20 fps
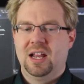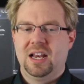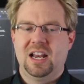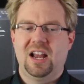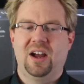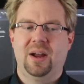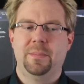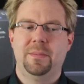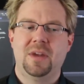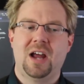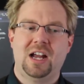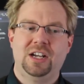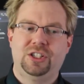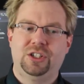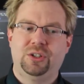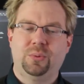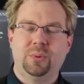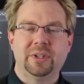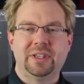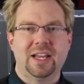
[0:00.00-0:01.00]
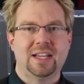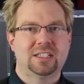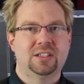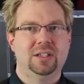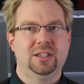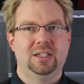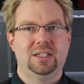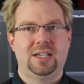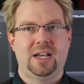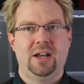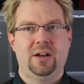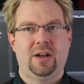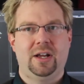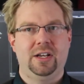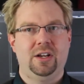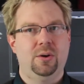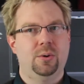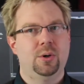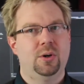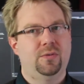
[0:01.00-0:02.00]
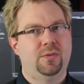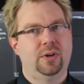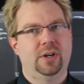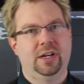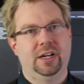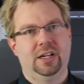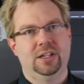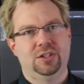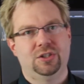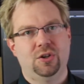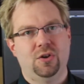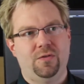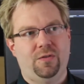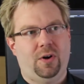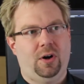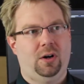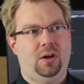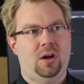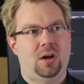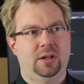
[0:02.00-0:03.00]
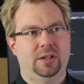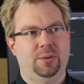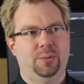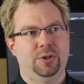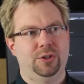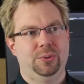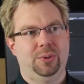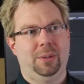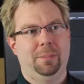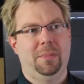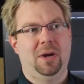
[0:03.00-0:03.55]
Now, I'm not sure what that's going to entail. I don't know if we're going to get so far along that we're doing